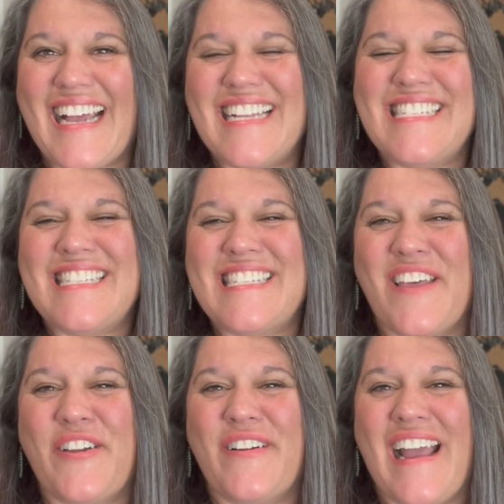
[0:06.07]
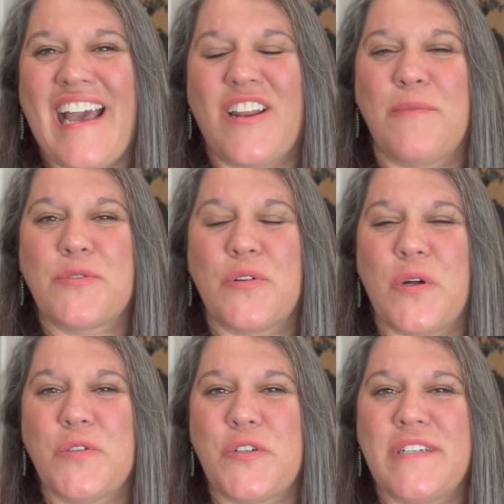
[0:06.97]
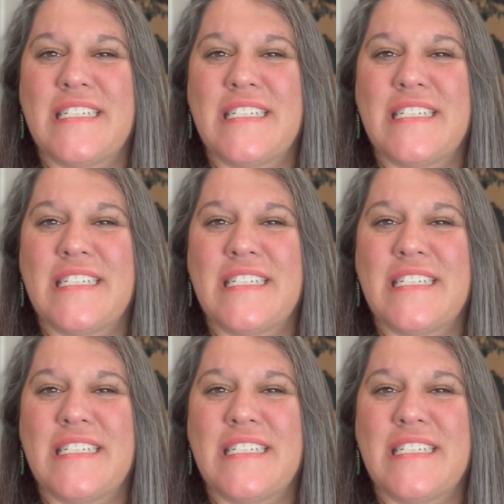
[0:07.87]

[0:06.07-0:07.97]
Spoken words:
guys, this is Heather at Homeschool Culture,